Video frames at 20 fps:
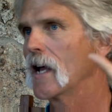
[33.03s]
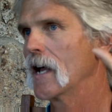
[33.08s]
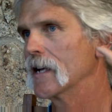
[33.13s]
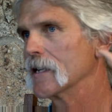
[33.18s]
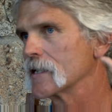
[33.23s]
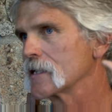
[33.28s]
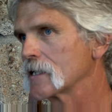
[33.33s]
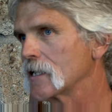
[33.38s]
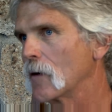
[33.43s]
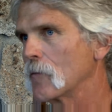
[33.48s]

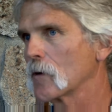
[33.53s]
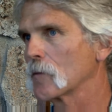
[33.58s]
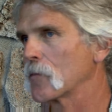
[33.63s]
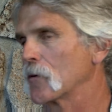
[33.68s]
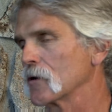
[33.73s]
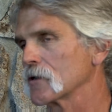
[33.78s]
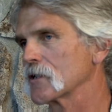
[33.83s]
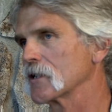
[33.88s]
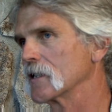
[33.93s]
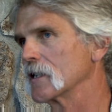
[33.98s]
And someone
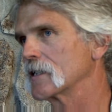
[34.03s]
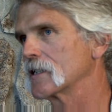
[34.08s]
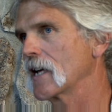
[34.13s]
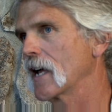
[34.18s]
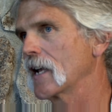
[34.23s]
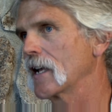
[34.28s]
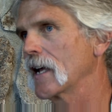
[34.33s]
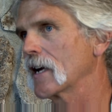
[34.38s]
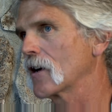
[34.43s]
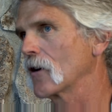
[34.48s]
puts in a
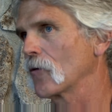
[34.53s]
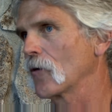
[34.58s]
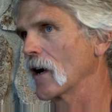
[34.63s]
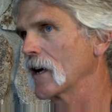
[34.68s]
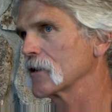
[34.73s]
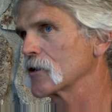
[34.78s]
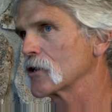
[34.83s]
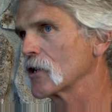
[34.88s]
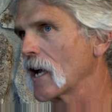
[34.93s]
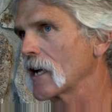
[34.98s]
10-acre
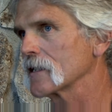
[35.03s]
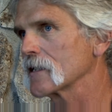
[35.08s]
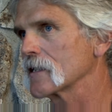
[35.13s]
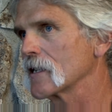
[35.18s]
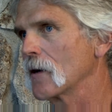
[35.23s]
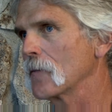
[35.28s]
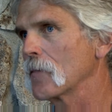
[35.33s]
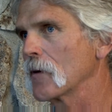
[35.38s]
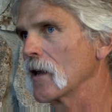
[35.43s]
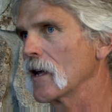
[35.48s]
ranchette
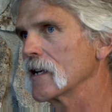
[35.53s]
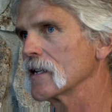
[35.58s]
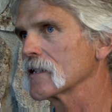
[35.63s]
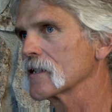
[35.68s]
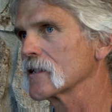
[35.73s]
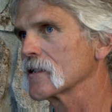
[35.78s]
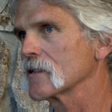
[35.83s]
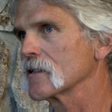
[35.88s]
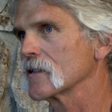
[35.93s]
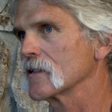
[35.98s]

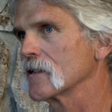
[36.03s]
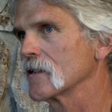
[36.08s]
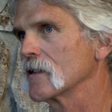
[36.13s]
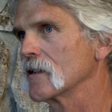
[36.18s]
someplace,